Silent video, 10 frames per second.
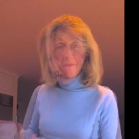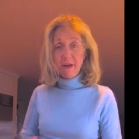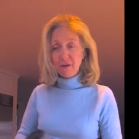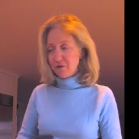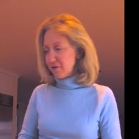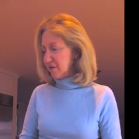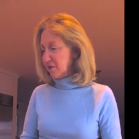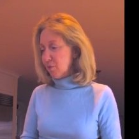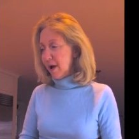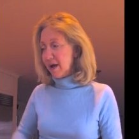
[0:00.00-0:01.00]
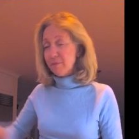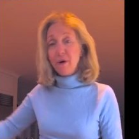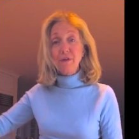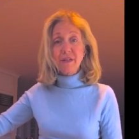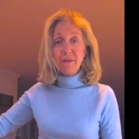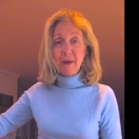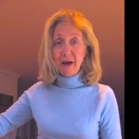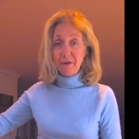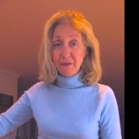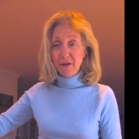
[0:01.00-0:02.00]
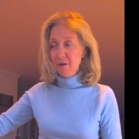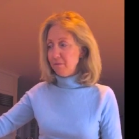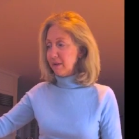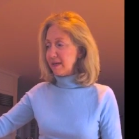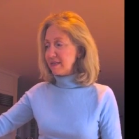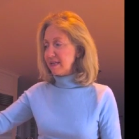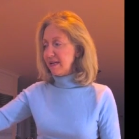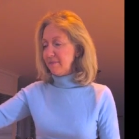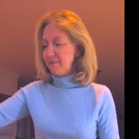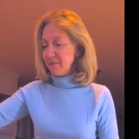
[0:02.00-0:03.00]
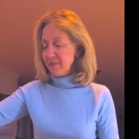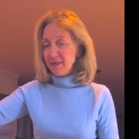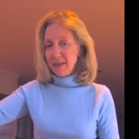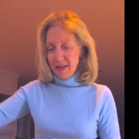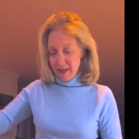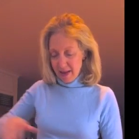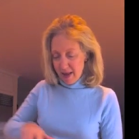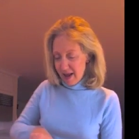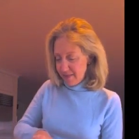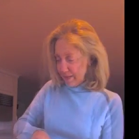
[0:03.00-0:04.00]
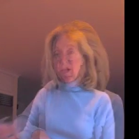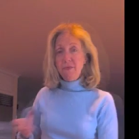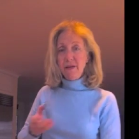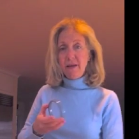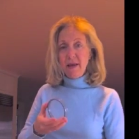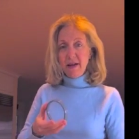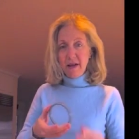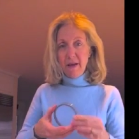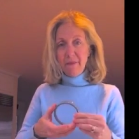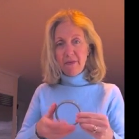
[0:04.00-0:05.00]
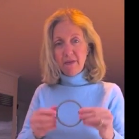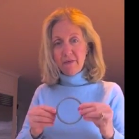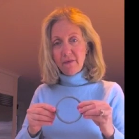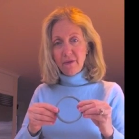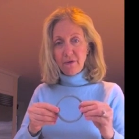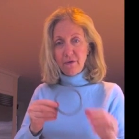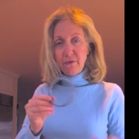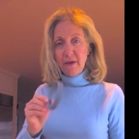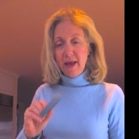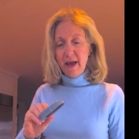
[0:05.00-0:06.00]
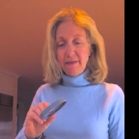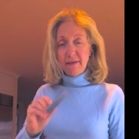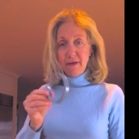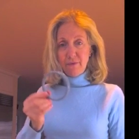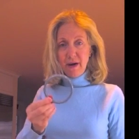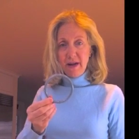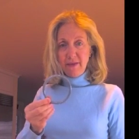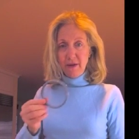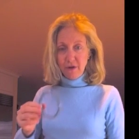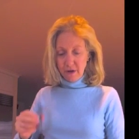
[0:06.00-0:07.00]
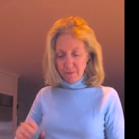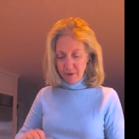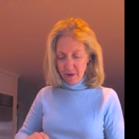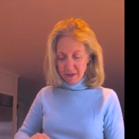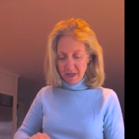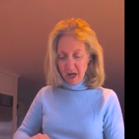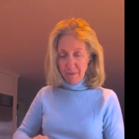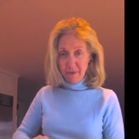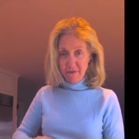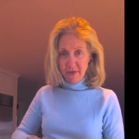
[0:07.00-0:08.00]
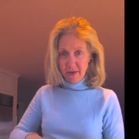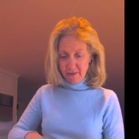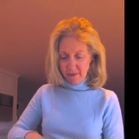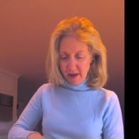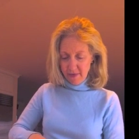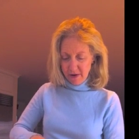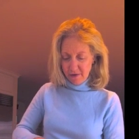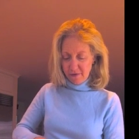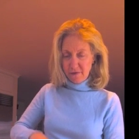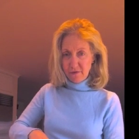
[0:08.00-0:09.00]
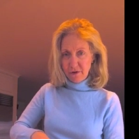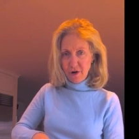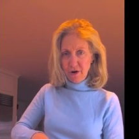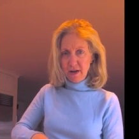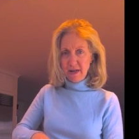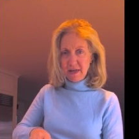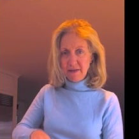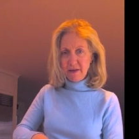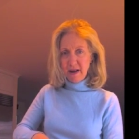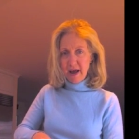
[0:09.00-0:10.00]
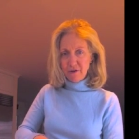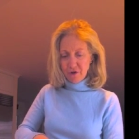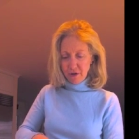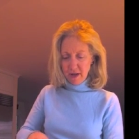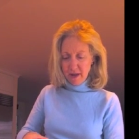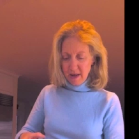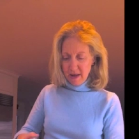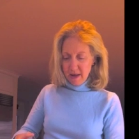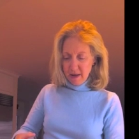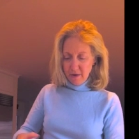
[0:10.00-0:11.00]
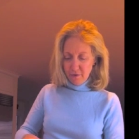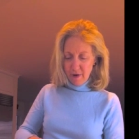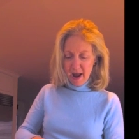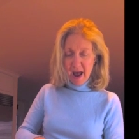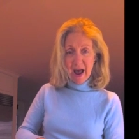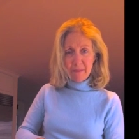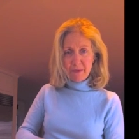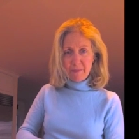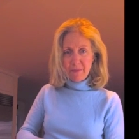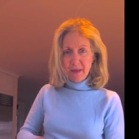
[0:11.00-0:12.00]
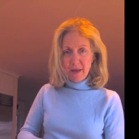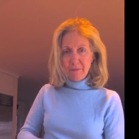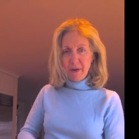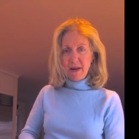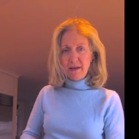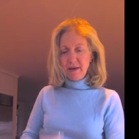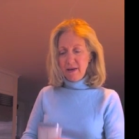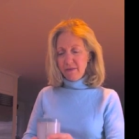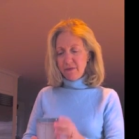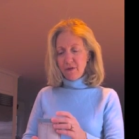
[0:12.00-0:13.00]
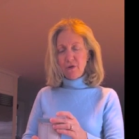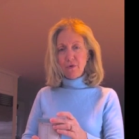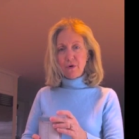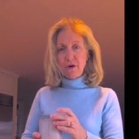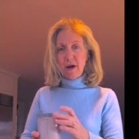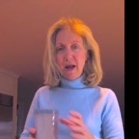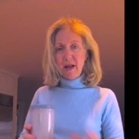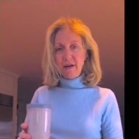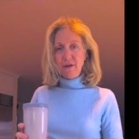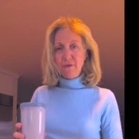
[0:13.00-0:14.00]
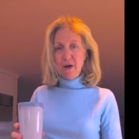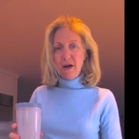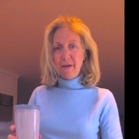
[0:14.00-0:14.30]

make sure that the whey protein powder is all blended in. And in the kit comes this little gasket ring that you can put on top of this and then turn it. It doesn't actually grab, but it is secure, and you